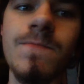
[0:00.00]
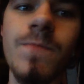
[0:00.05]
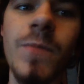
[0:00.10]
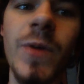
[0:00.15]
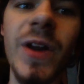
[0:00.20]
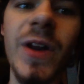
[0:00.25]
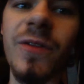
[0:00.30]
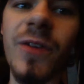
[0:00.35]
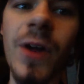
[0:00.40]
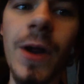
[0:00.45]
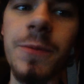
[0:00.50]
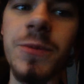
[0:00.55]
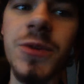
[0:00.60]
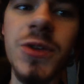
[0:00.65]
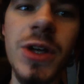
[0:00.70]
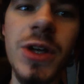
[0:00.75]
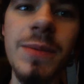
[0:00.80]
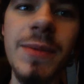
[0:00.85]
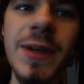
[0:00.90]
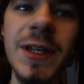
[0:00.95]
whenever I'm
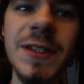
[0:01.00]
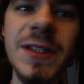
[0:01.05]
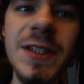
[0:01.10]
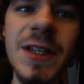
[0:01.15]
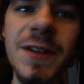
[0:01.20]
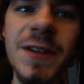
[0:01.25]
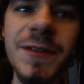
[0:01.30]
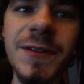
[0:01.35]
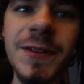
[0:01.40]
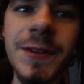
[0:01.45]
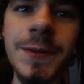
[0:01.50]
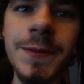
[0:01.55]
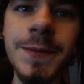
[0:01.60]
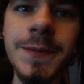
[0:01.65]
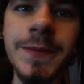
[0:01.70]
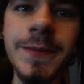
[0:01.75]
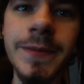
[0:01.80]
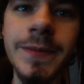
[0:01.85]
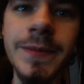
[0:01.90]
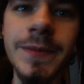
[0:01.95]
streaming and stuff.
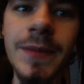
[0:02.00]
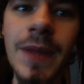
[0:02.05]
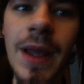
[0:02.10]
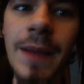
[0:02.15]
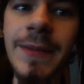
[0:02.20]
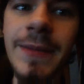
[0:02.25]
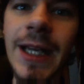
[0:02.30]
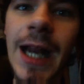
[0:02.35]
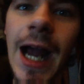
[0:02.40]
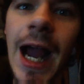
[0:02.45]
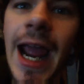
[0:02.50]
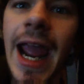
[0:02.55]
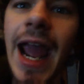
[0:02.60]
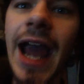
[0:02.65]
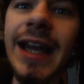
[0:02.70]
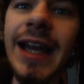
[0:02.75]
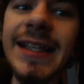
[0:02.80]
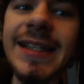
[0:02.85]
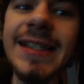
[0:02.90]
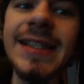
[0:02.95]
I mean, I
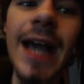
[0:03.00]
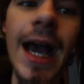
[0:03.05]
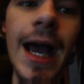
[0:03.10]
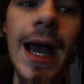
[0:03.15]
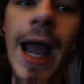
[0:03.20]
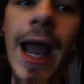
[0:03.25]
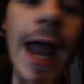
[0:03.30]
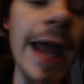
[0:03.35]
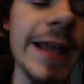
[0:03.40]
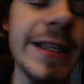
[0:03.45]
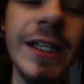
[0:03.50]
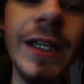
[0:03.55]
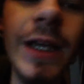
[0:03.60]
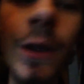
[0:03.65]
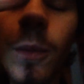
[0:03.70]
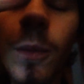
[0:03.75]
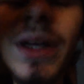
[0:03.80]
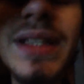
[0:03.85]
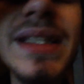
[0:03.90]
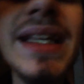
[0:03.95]
had to stop, I
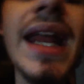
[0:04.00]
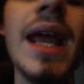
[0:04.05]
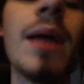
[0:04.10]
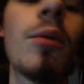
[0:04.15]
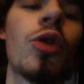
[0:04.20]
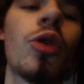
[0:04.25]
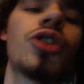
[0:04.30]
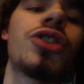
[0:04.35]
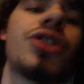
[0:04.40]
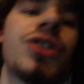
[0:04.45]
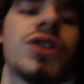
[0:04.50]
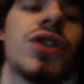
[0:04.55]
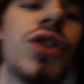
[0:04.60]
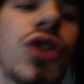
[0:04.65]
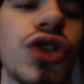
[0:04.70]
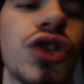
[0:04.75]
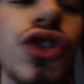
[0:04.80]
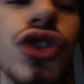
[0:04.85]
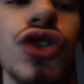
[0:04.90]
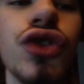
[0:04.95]
wasn't able to
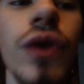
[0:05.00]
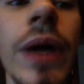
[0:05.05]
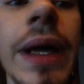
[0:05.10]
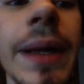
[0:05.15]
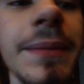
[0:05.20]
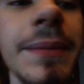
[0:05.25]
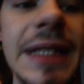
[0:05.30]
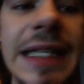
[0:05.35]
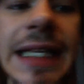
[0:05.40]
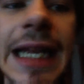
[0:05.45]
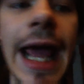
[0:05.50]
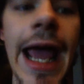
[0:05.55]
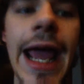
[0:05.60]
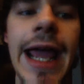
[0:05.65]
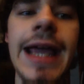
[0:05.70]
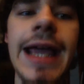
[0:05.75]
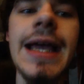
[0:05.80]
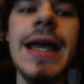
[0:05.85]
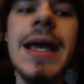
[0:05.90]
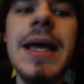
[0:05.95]
stream
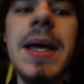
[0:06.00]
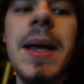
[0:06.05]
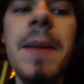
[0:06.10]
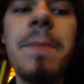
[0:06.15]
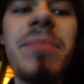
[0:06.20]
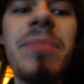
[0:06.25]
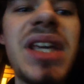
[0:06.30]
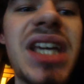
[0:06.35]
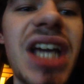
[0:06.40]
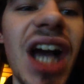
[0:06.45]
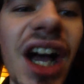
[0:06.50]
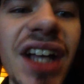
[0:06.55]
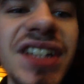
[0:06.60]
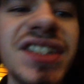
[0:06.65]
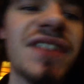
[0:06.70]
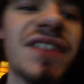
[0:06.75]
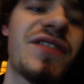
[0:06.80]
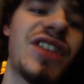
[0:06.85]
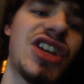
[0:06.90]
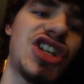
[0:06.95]
today
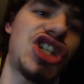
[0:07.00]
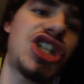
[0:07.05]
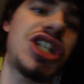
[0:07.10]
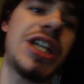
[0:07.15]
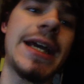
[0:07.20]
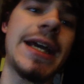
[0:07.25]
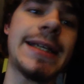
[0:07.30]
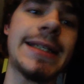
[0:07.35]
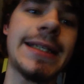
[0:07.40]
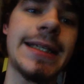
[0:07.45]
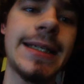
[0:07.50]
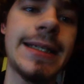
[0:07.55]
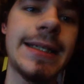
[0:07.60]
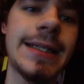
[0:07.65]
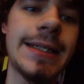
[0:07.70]
because of this shit.